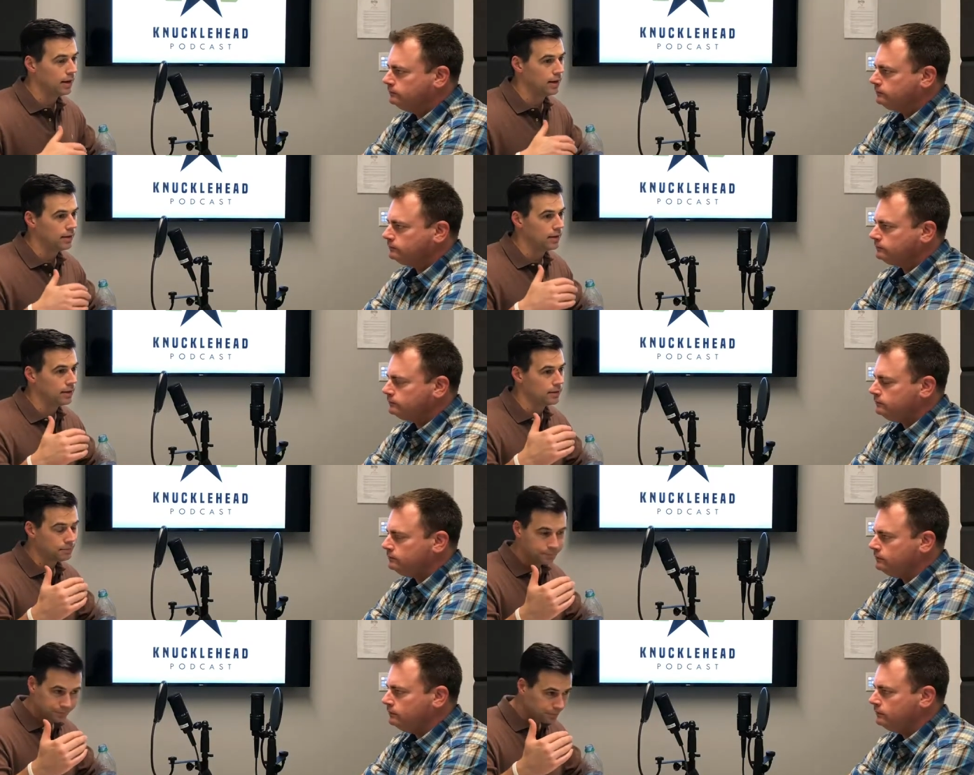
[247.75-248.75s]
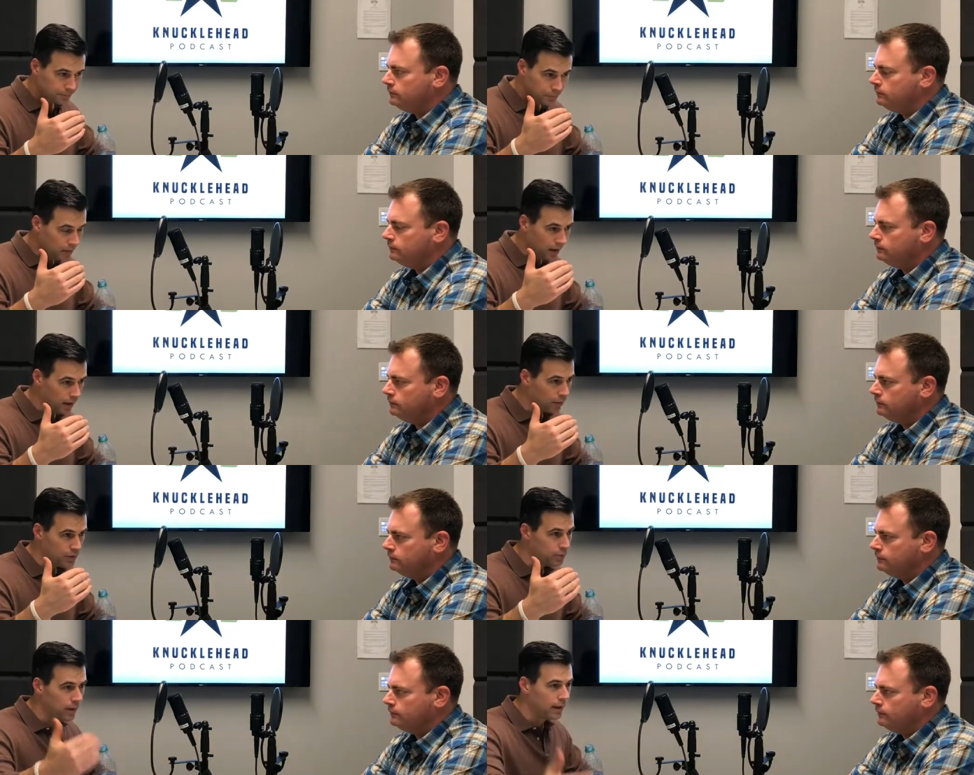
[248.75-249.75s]
Speaker 1: uh, that uh, the
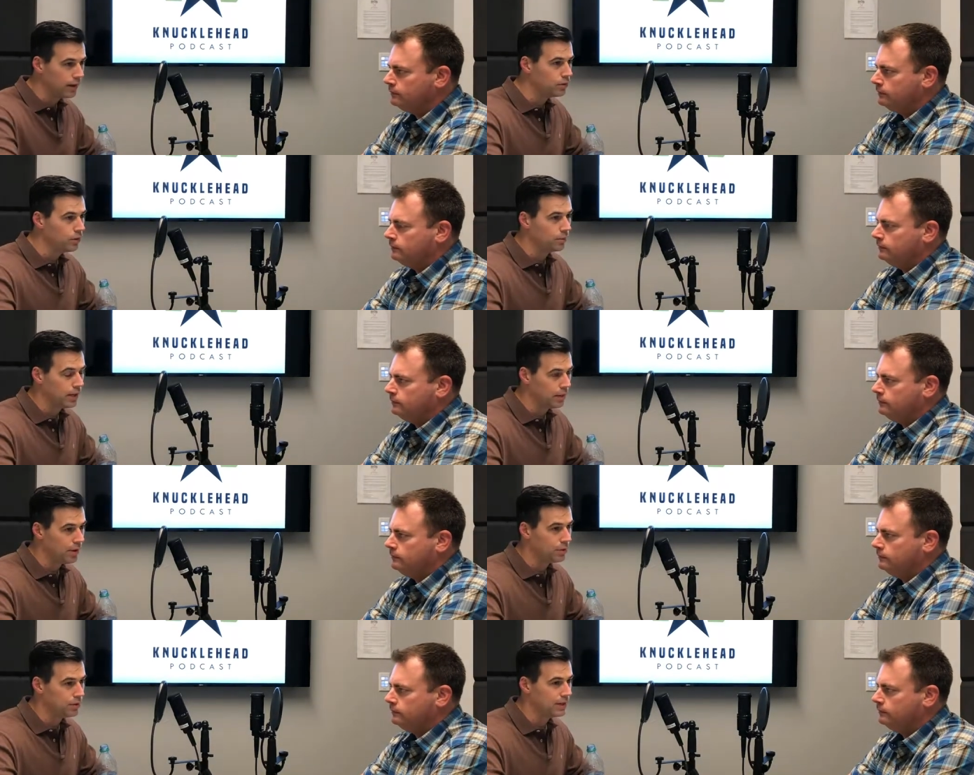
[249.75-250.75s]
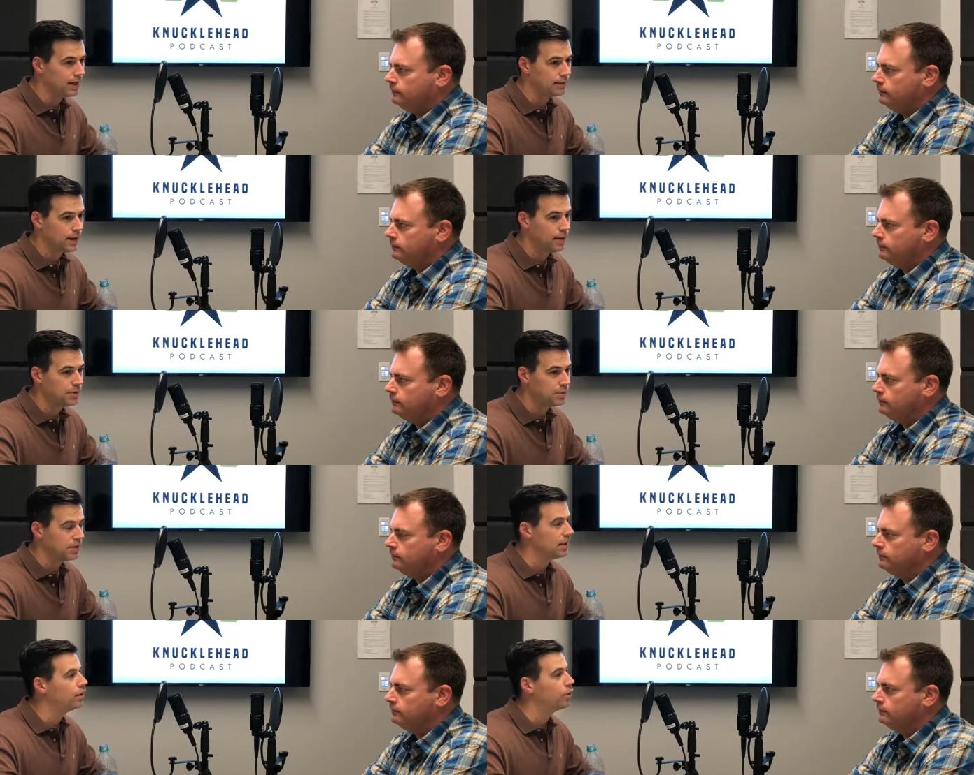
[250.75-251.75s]
reason why they can do it uh, better the second time is
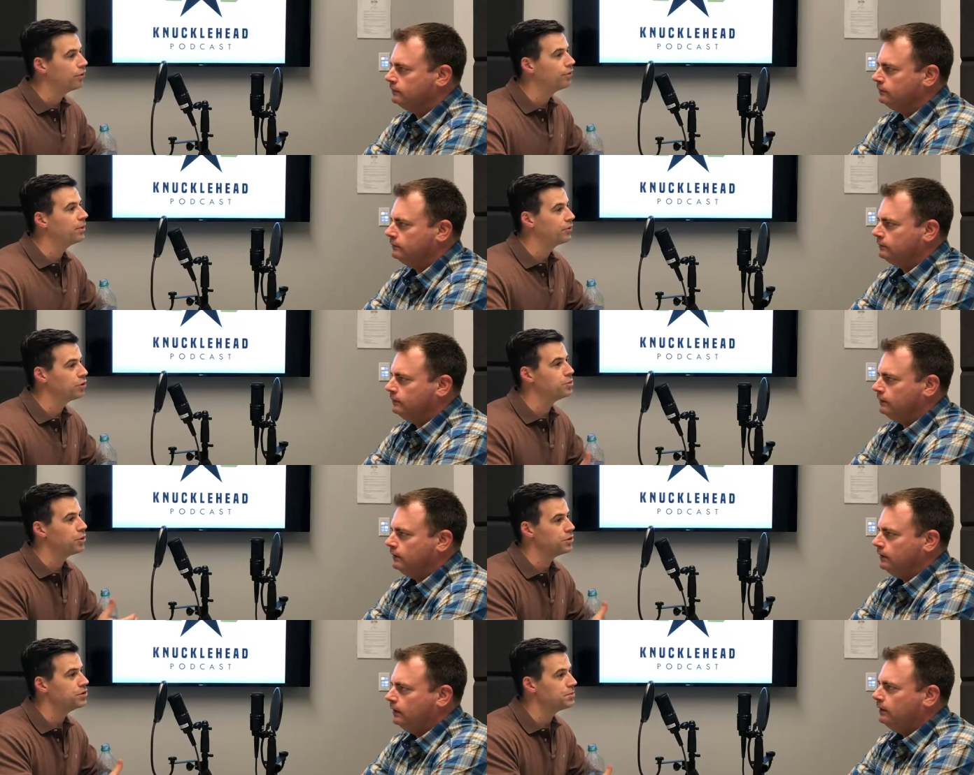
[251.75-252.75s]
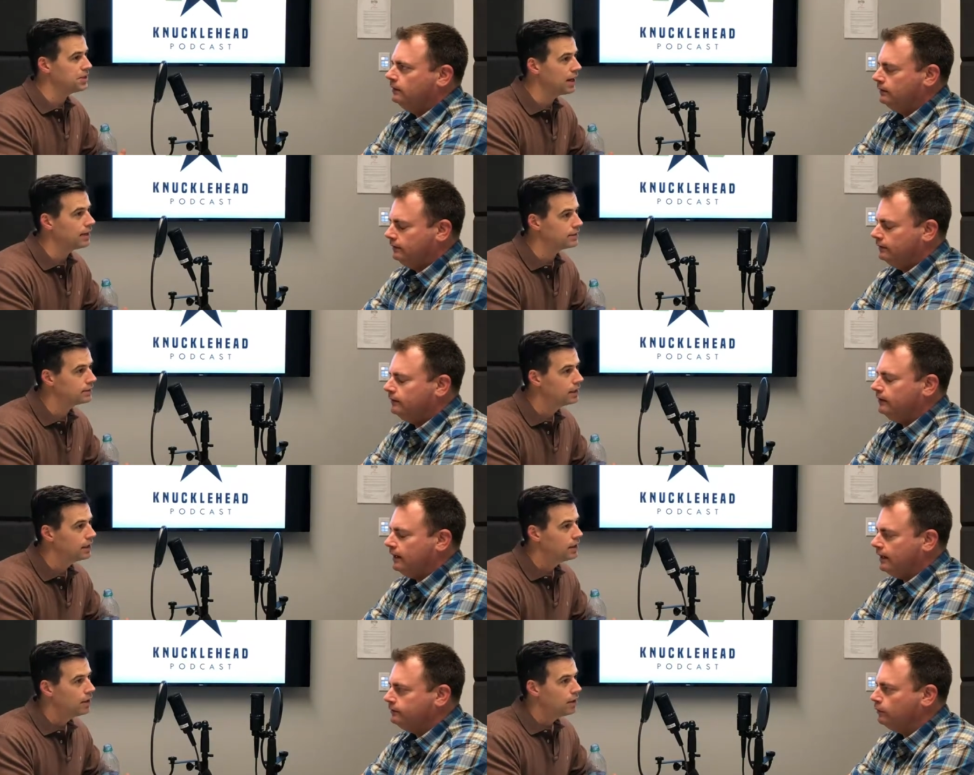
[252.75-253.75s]
because they learn from the first person's mistakes.
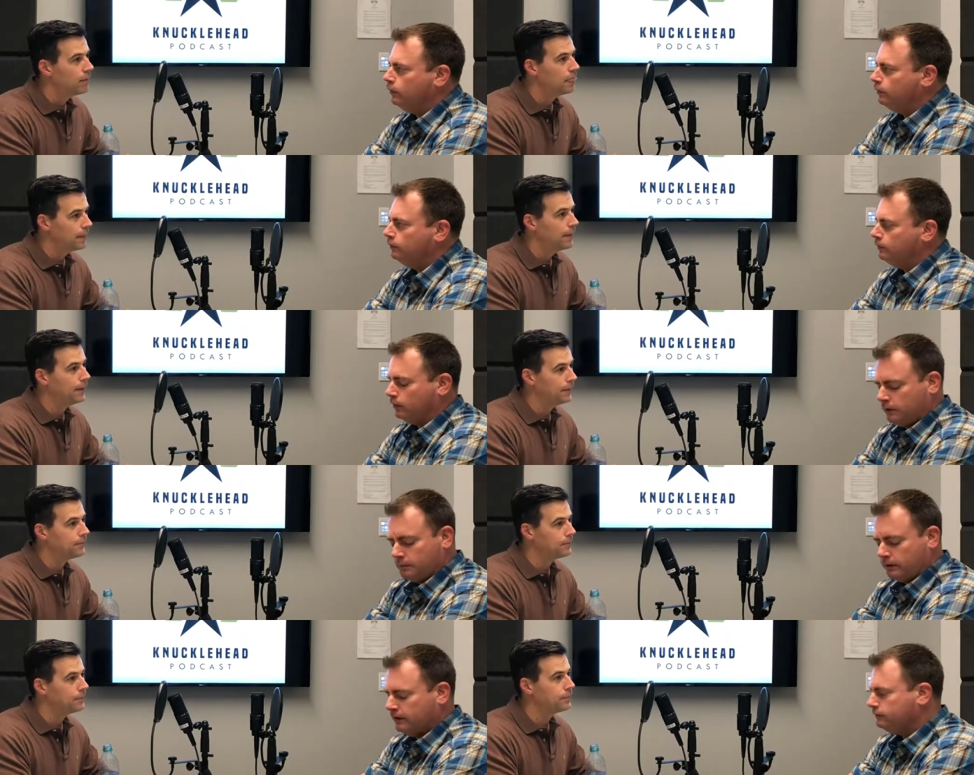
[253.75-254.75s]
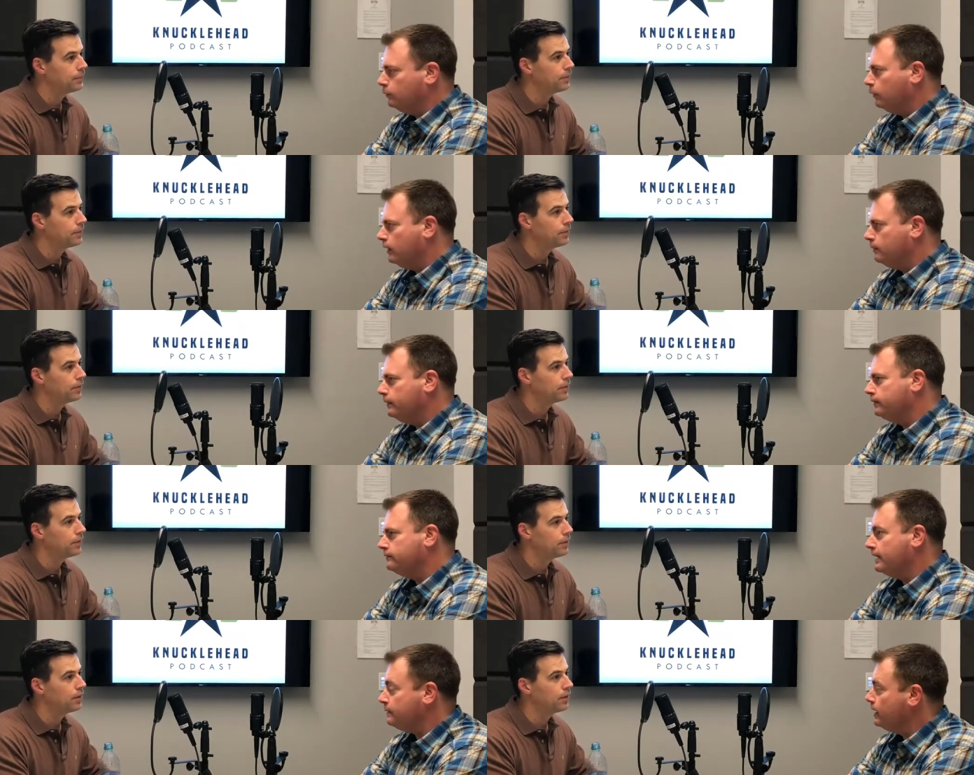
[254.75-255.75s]
Speaker 2: Yeah, it's the whole early bird gets the worm, but
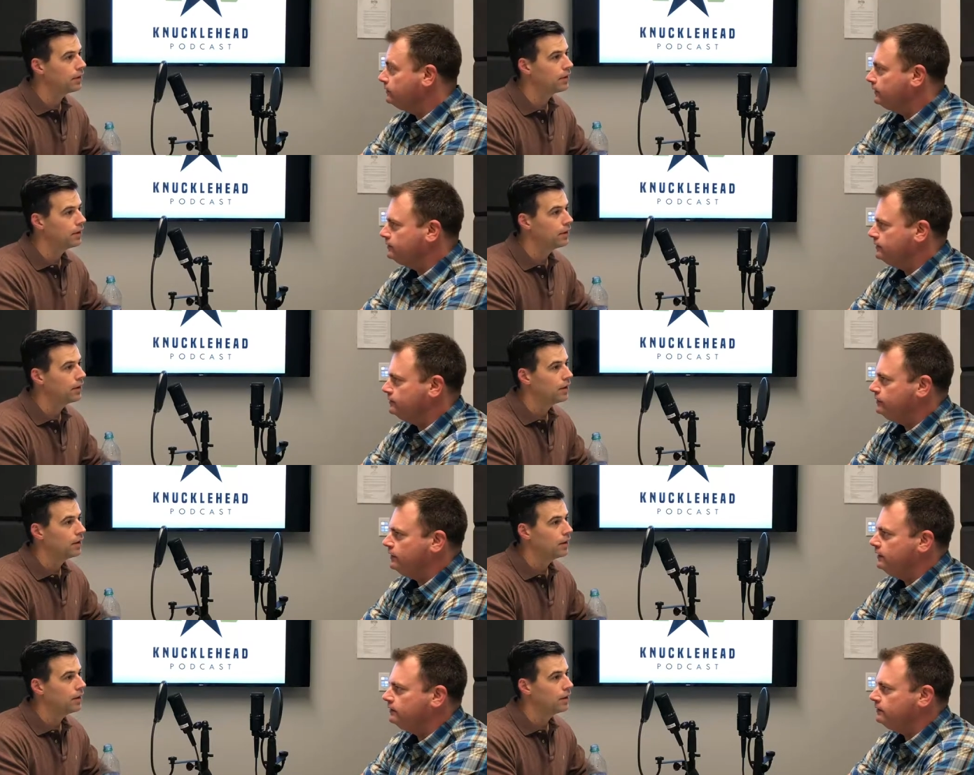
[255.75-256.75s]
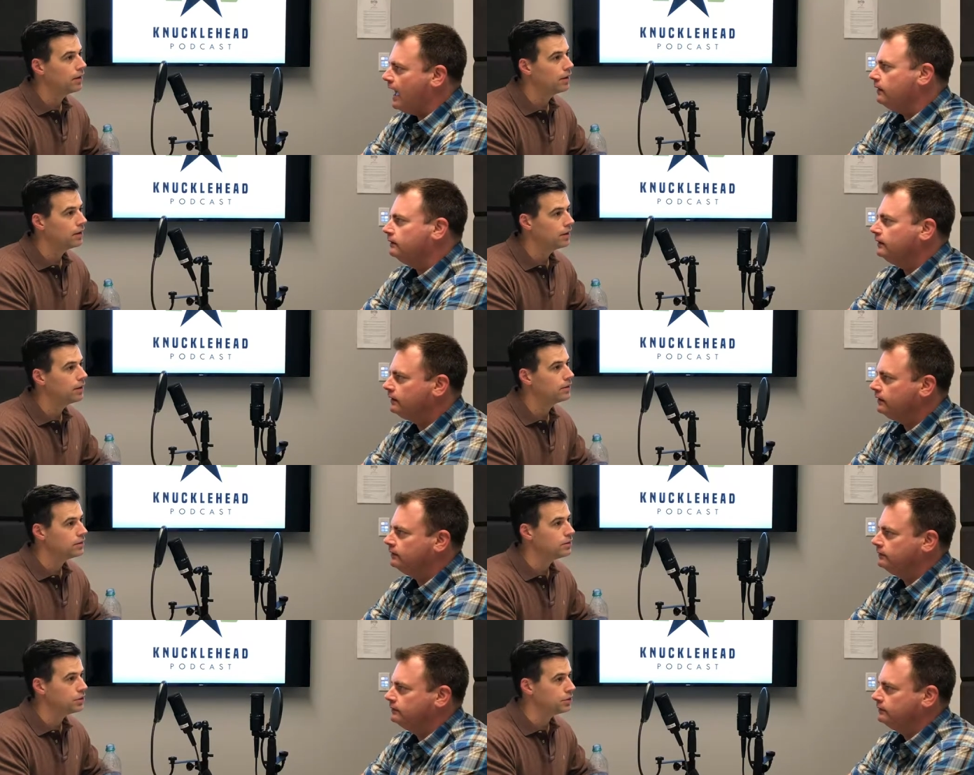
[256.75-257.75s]
the second mouse gets the cheese outlook.
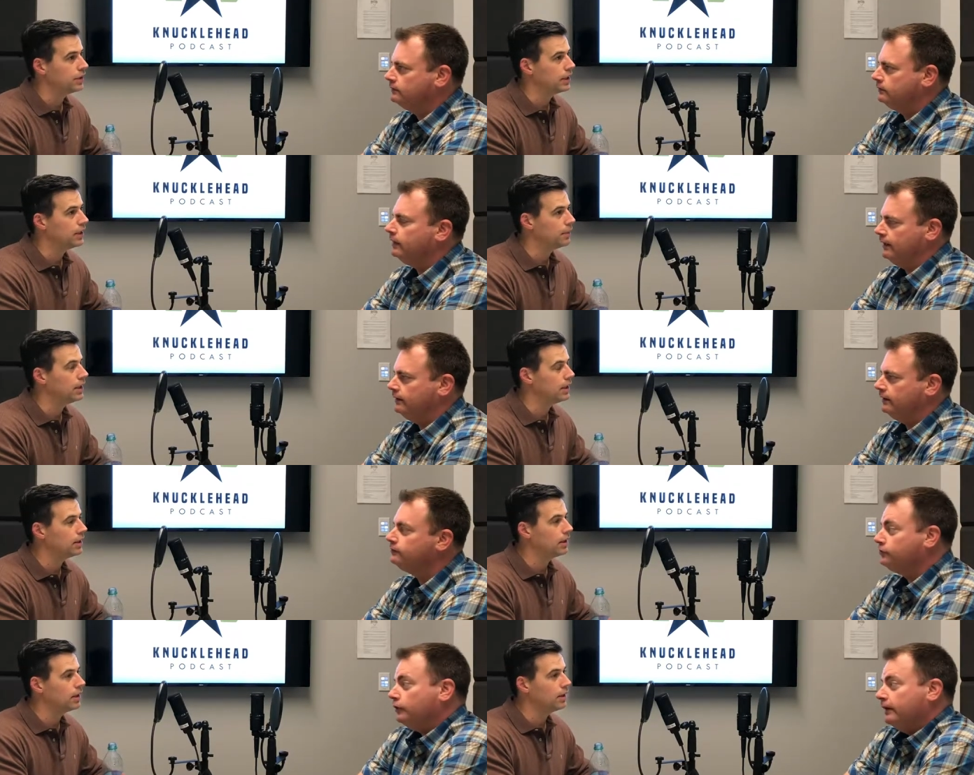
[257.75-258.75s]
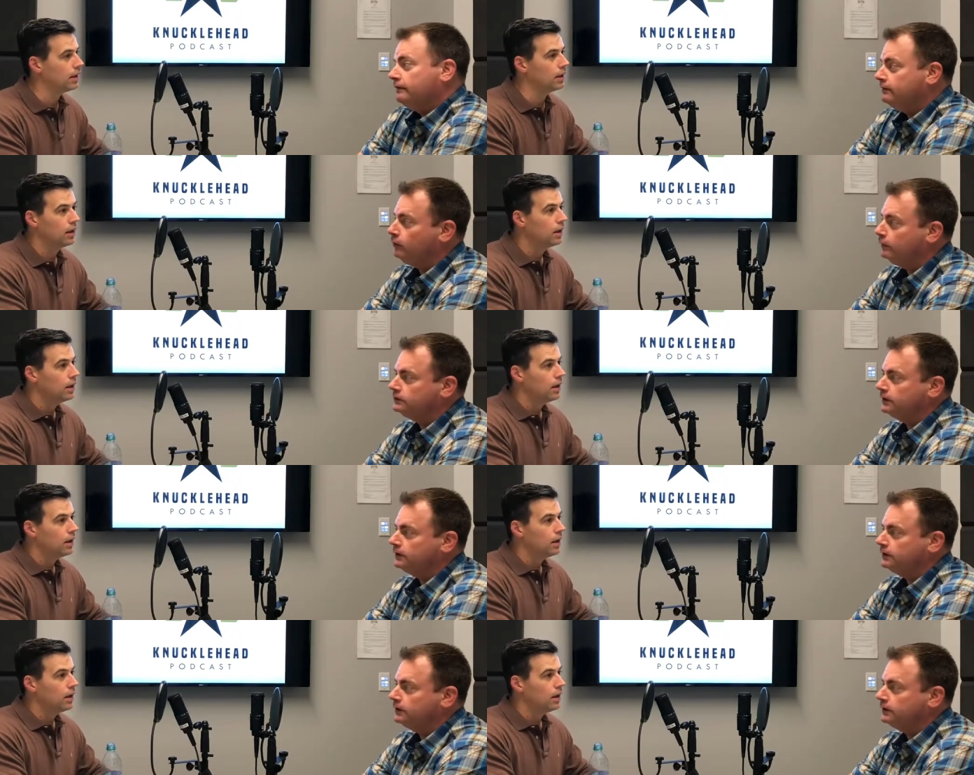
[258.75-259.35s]
Seriously, yeah, I mean it's it, true. It's totally